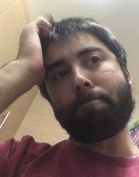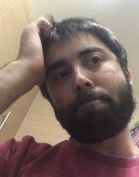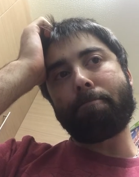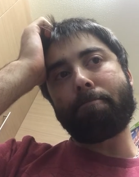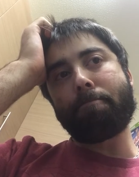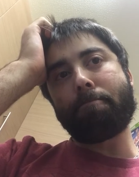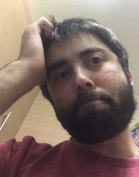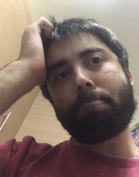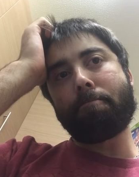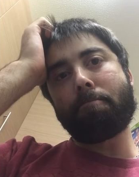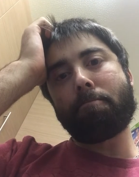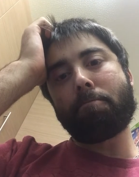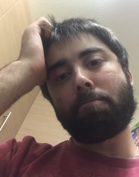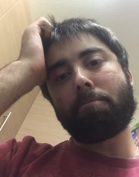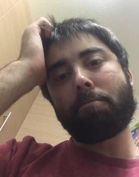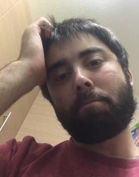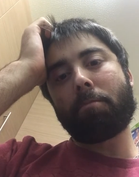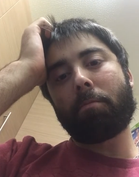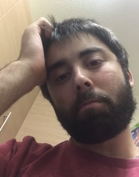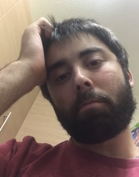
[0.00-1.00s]

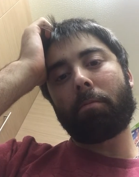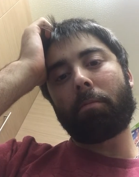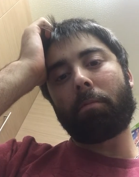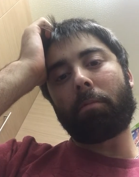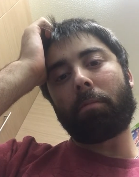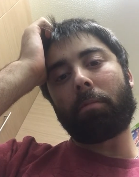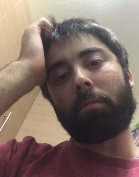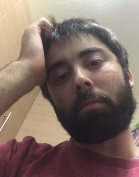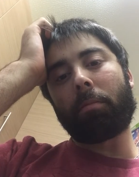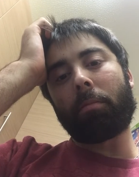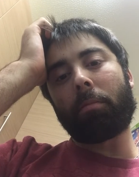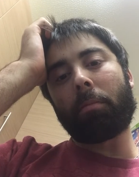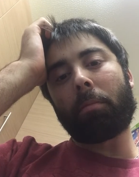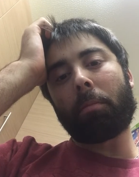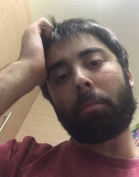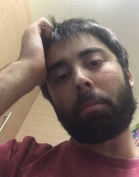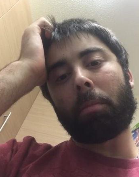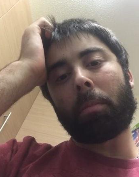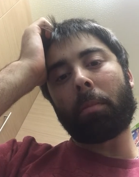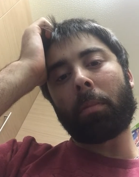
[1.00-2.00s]

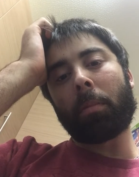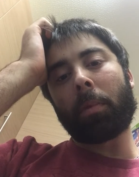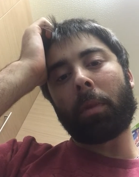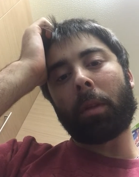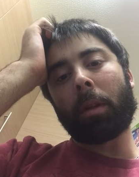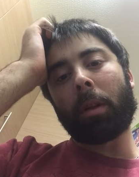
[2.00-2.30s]
Nothing is said.